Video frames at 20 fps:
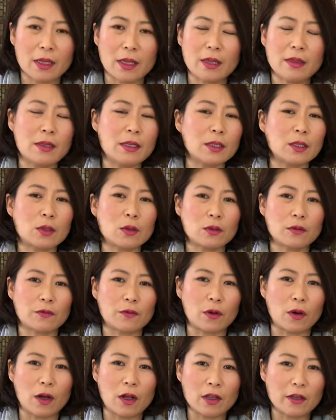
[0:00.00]
And this goes
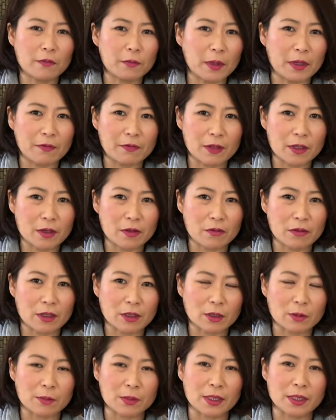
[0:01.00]
for all of my video
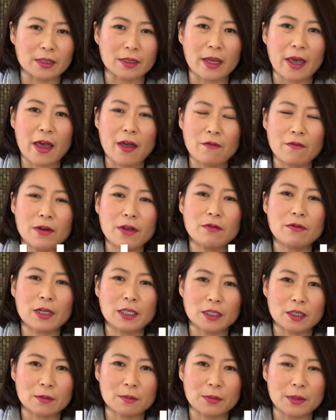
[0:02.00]
recipes. Every
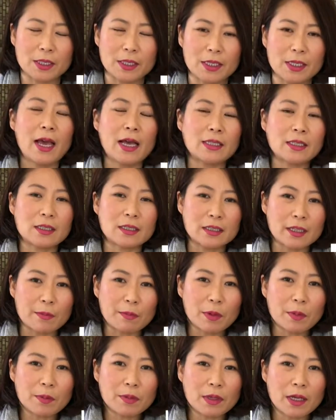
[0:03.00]
recipe has a
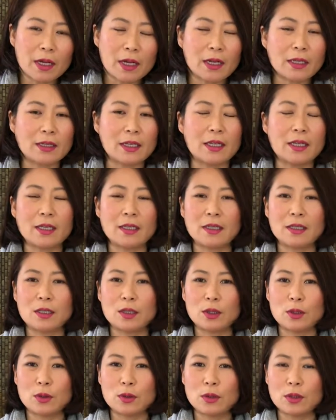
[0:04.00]
separate blog that
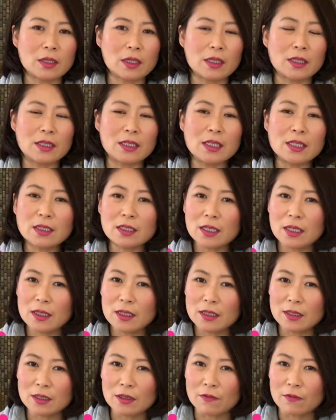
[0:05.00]
includes a
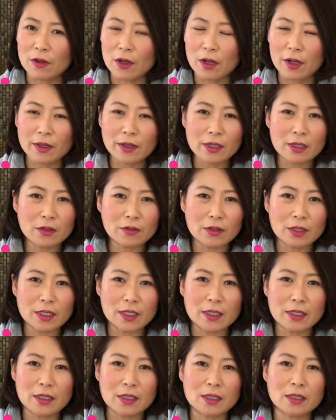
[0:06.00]
detailed list of all the
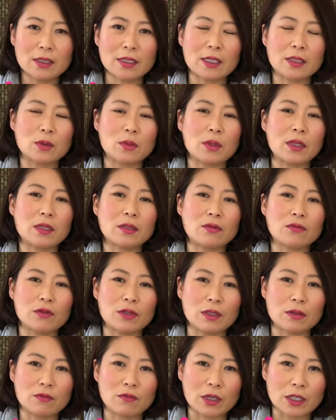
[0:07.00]
ingredients as well as
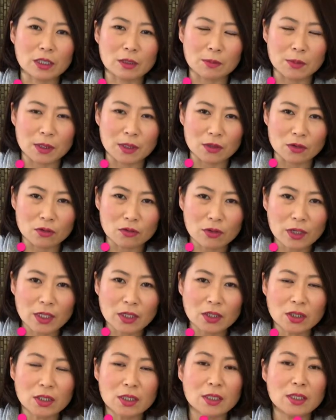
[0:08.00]
written recipe
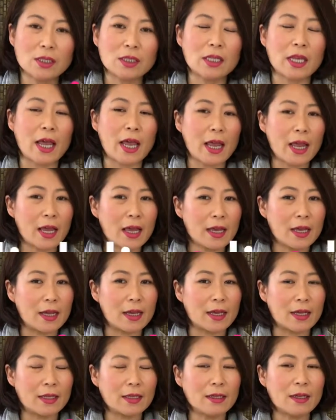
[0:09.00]
instructions
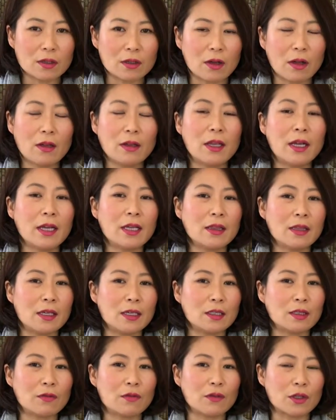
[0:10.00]
and online
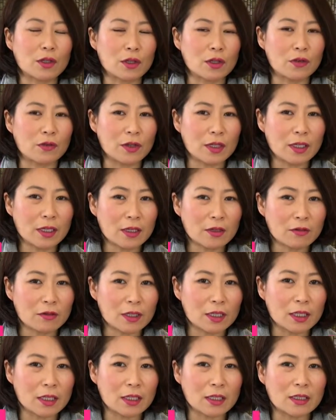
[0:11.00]
links for the Korean
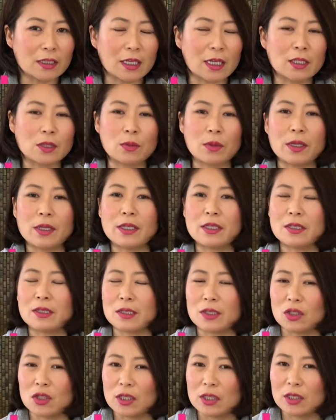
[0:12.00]
ingredients as well as
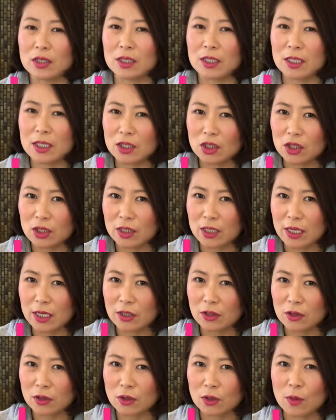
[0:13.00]
suggested kitchen
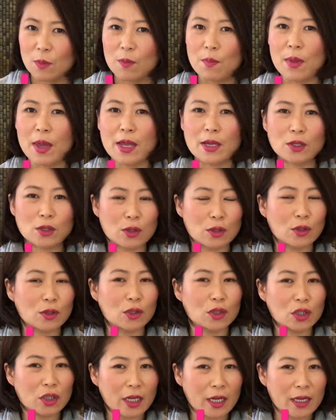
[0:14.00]
gadgets. So make sure
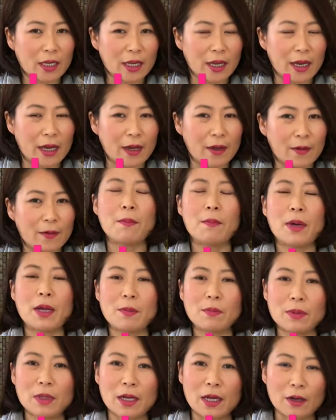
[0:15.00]
to check out my
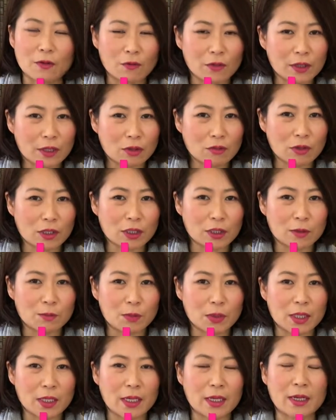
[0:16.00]
blog for this
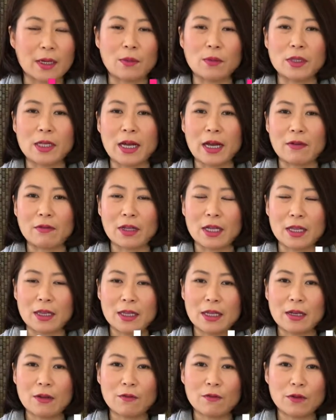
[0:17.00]
recipe, and I will have that
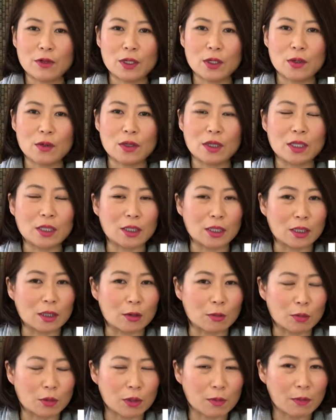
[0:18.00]
link for you in the
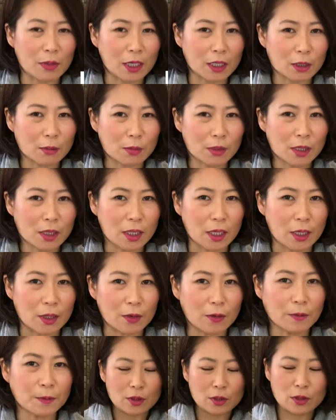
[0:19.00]
description box
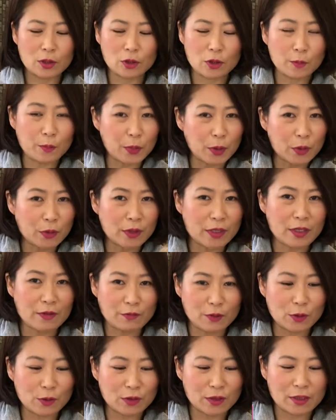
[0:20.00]
below. So the beauty
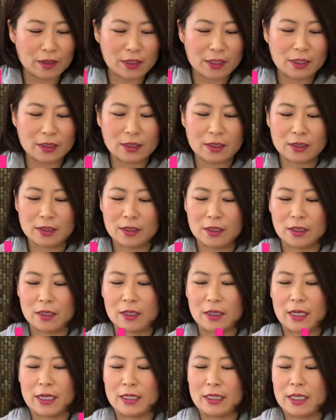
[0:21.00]
of using these is,
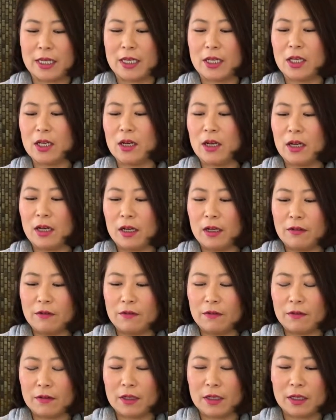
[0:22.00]
look, I take it off
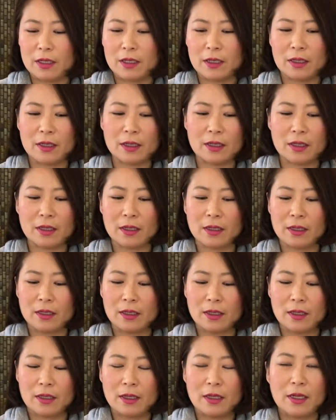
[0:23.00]

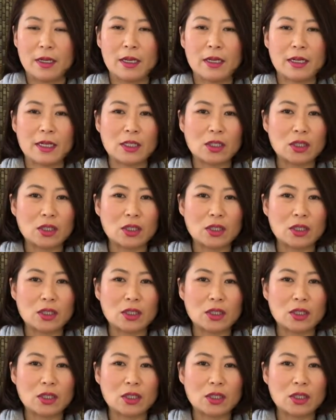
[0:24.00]
and I